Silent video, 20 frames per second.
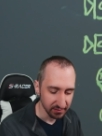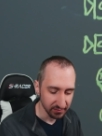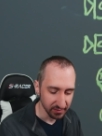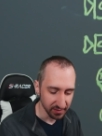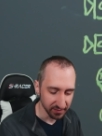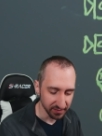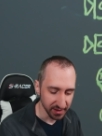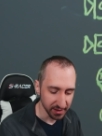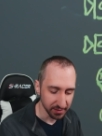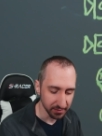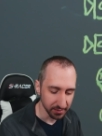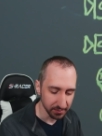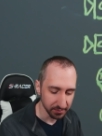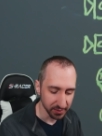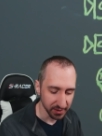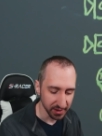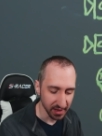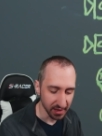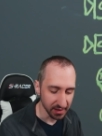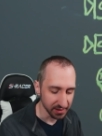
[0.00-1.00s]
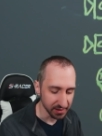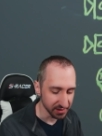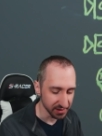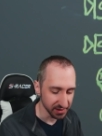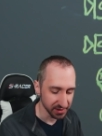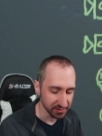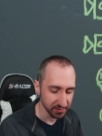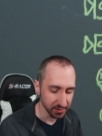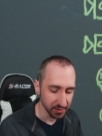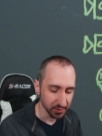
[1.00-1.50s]
the video input on
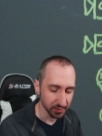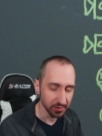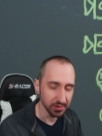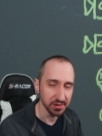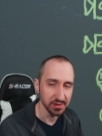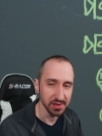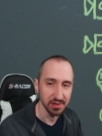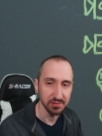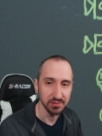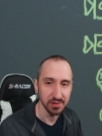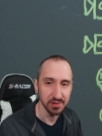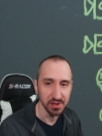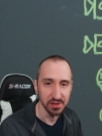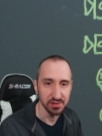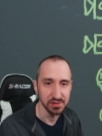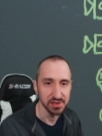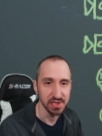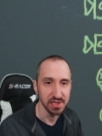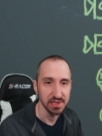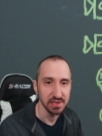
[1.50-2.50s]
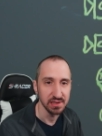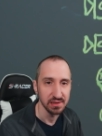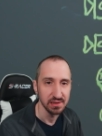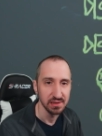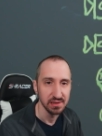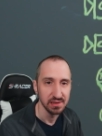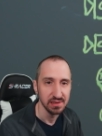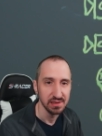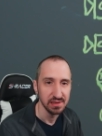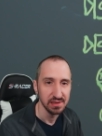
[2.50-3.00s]
this recorder that we're using
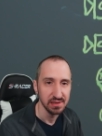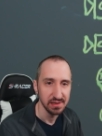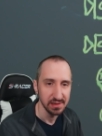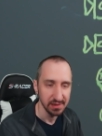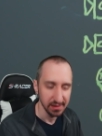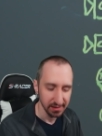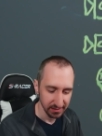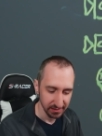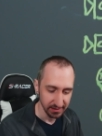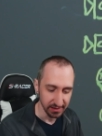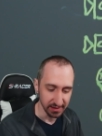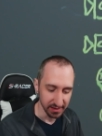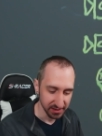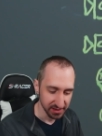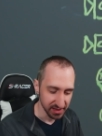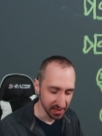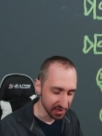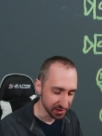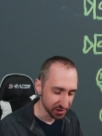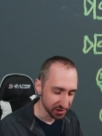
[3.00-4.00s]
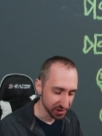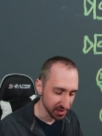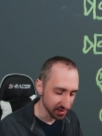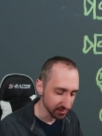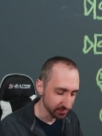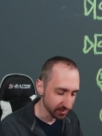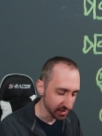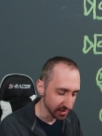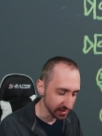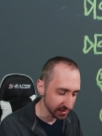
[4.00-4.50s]
is
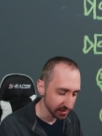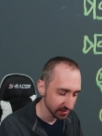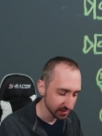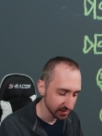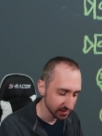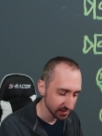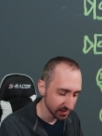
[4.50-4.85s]
HDMI